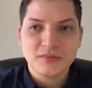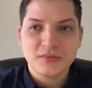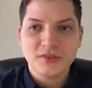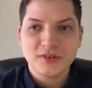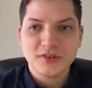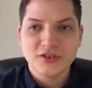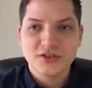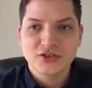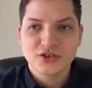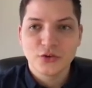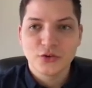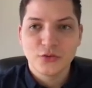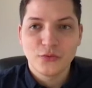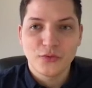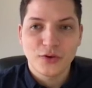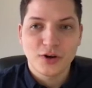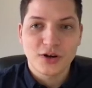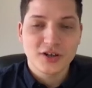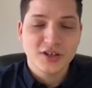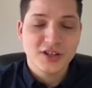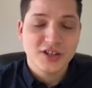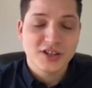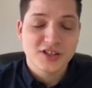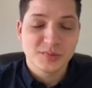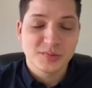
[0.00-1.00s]
So
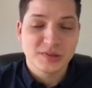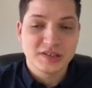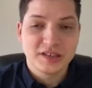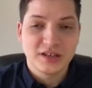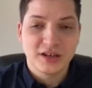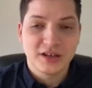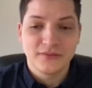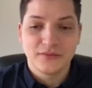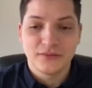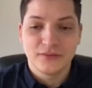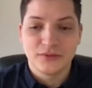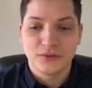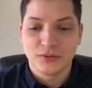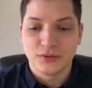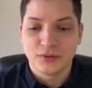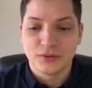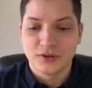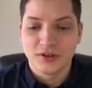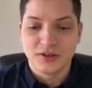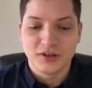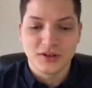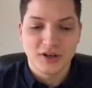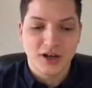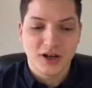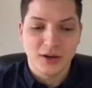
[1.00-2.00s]
far, it has been done
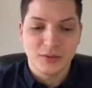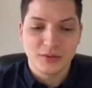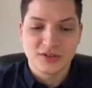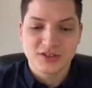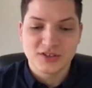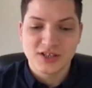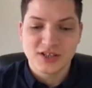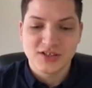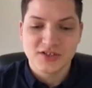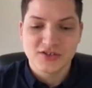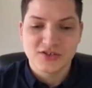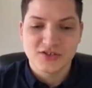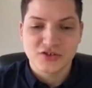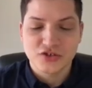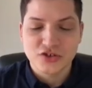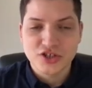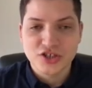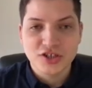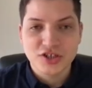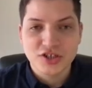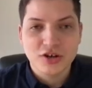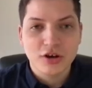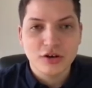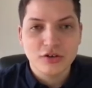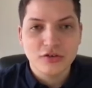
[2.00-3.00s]
for, I would say,
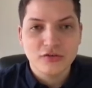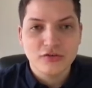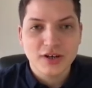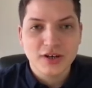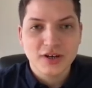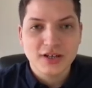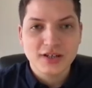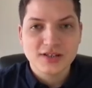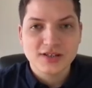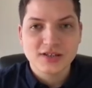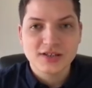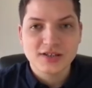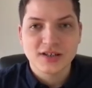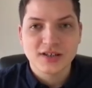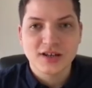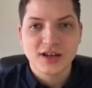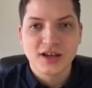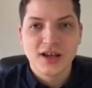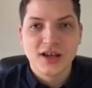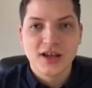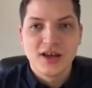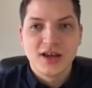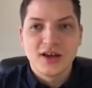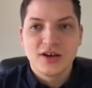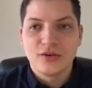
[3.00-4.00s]
searching contracts
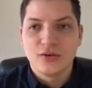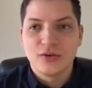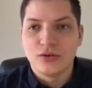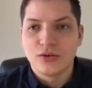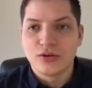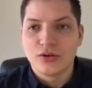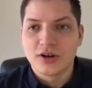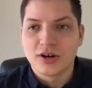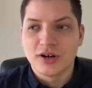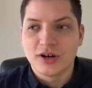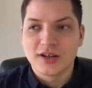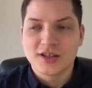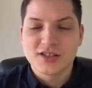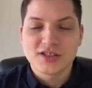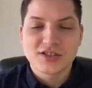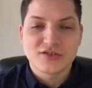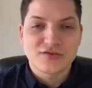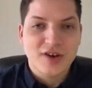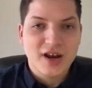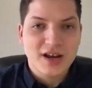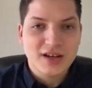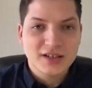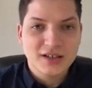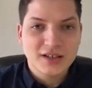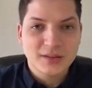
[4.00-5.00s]
or
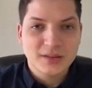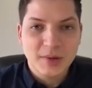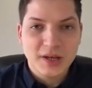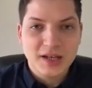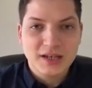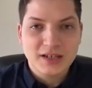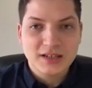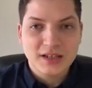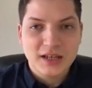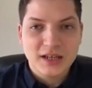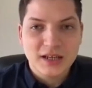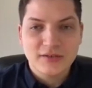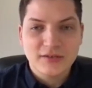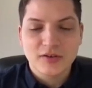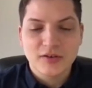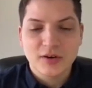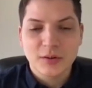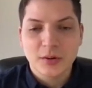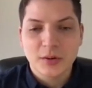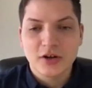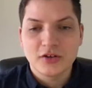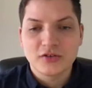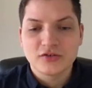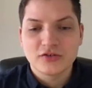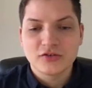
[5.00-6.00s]
extracting metadata
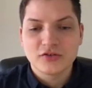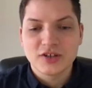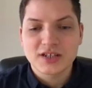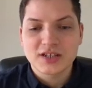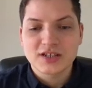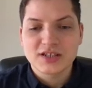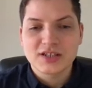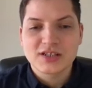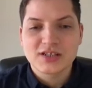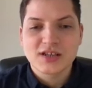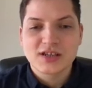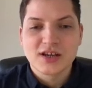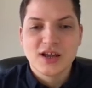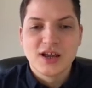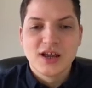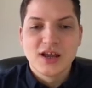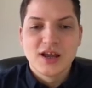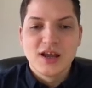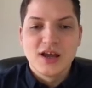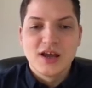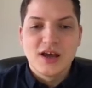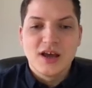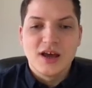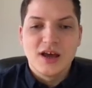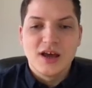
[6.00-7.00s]
from contracts.
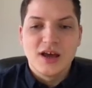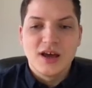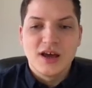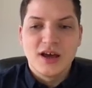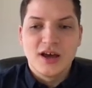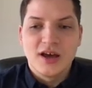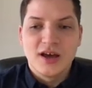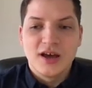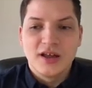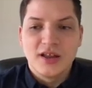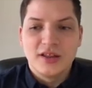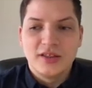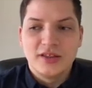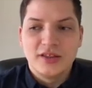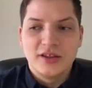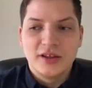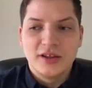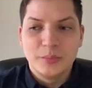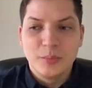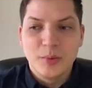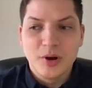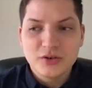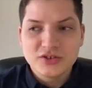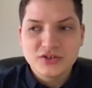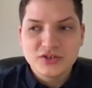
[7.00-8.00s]
The
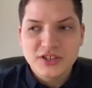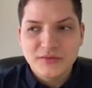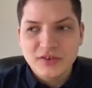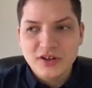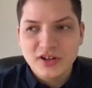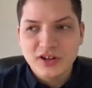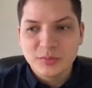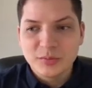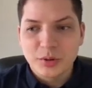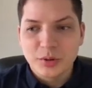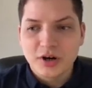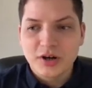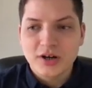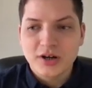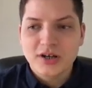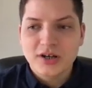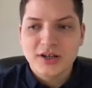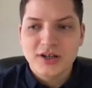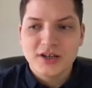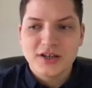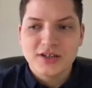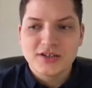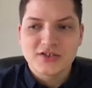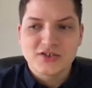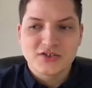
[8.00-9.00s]
most difficult
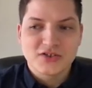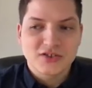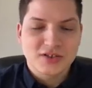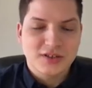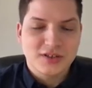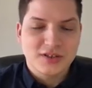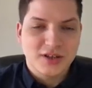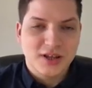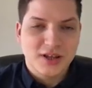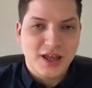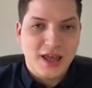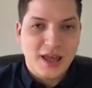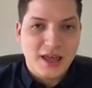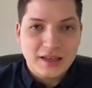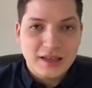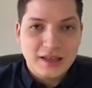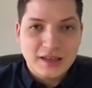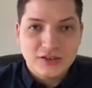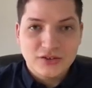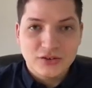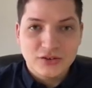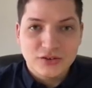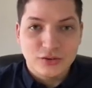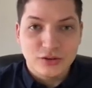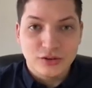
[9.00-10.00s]
part is
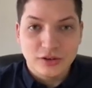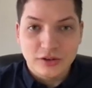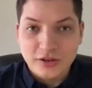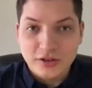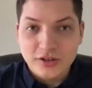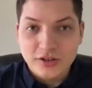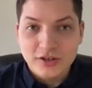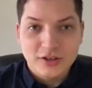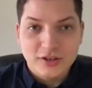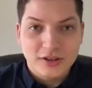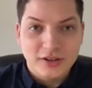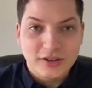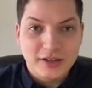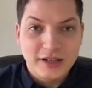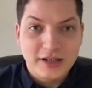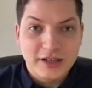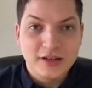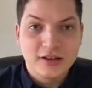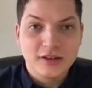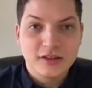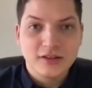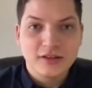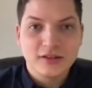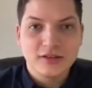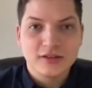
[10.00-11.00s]
to learn
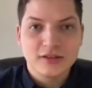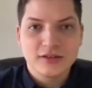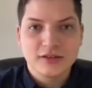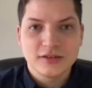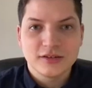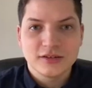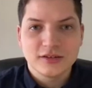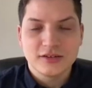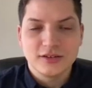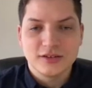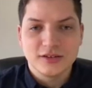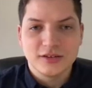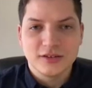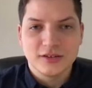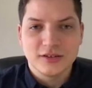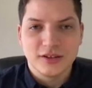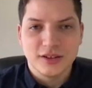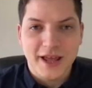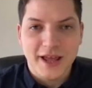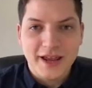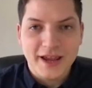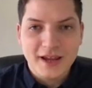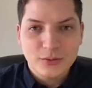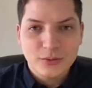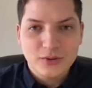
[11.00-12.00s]
legal
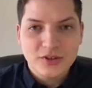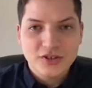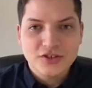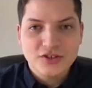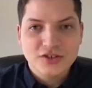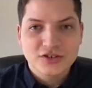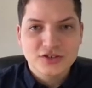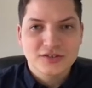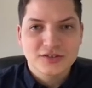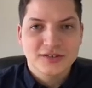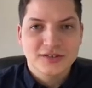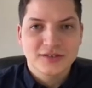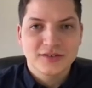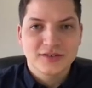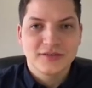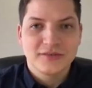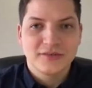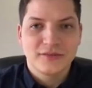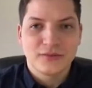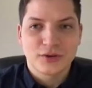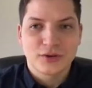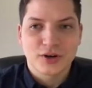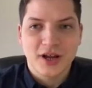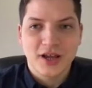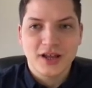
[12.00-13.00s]
language
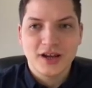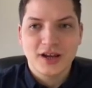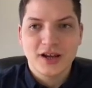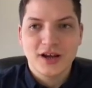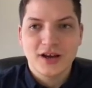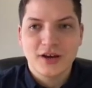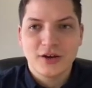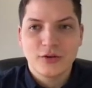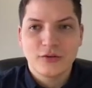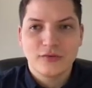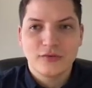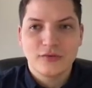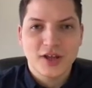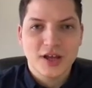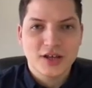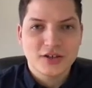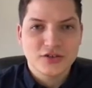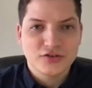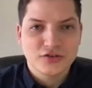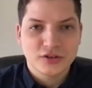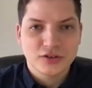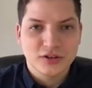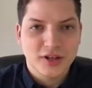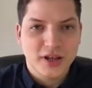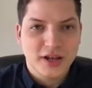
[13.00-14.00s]
for any kind of
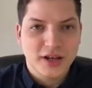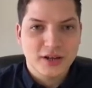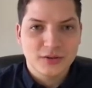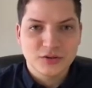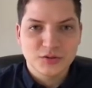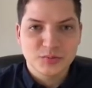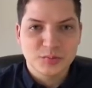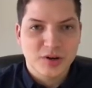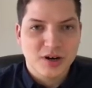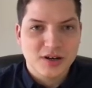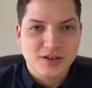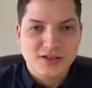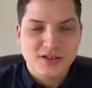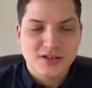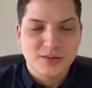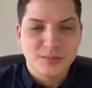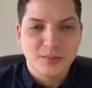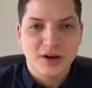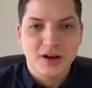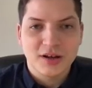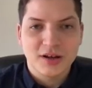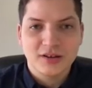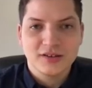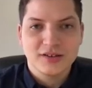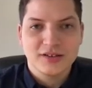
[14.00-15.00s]
natural language processing
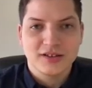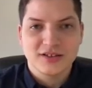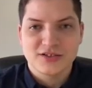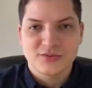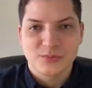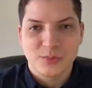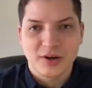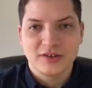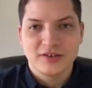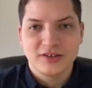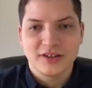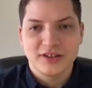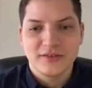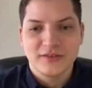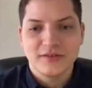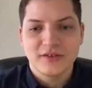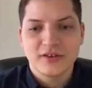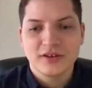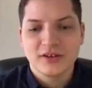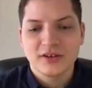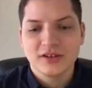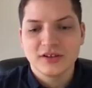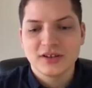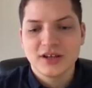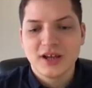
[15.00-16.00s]
model. It's very
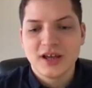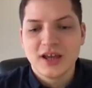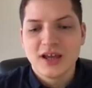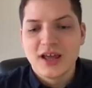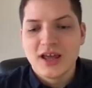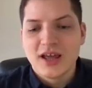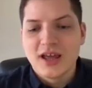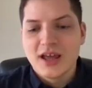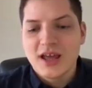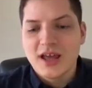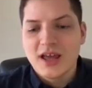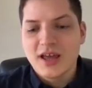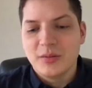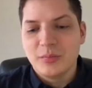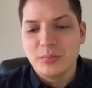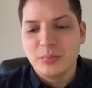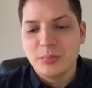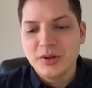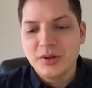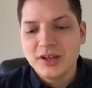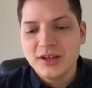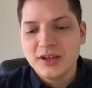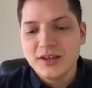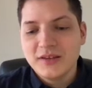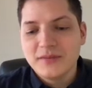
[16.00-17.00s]
difficult. And
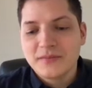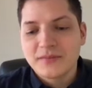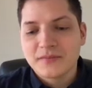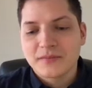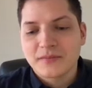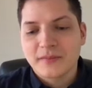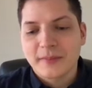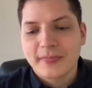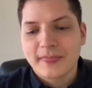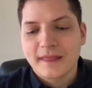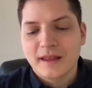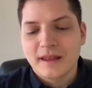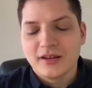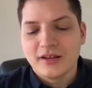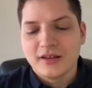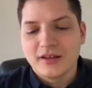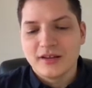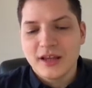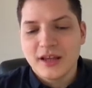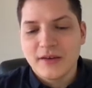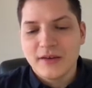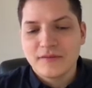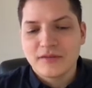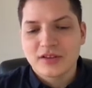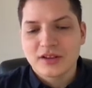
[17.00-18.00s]
B,
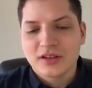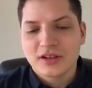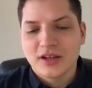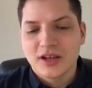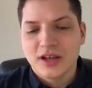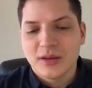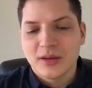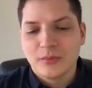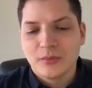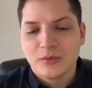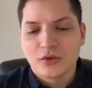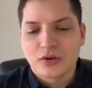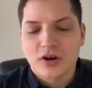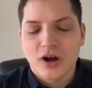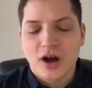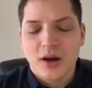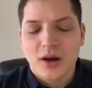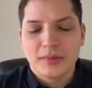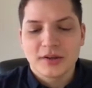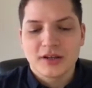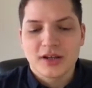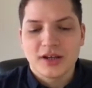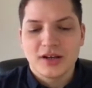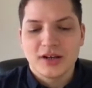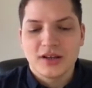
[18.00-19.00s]
definitely a more
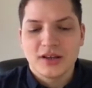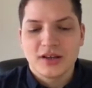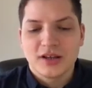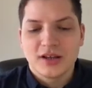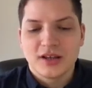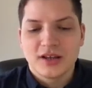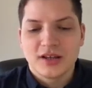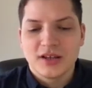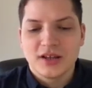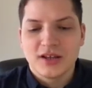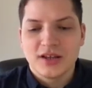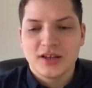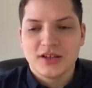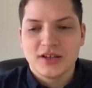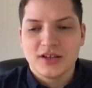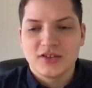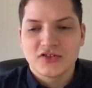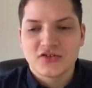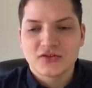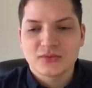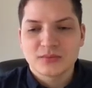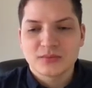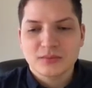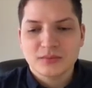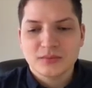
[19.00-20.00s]
complicated thing
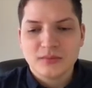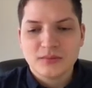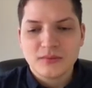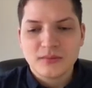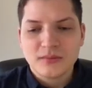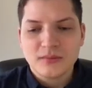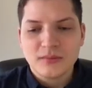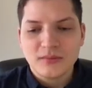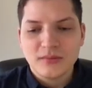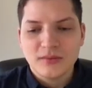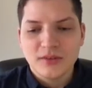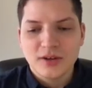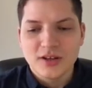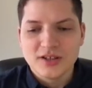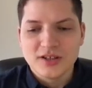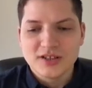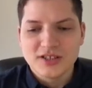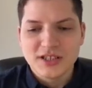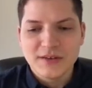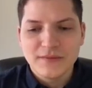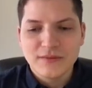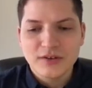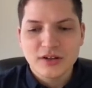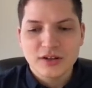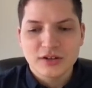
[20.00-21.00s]
is it's
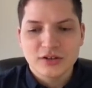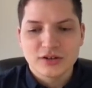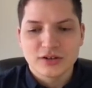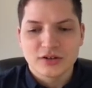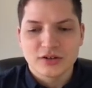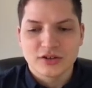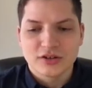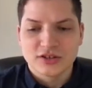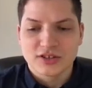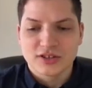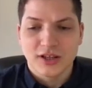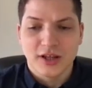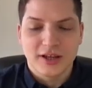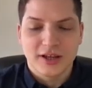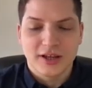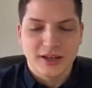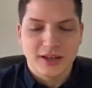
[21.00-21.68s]
difficult to understand. Like,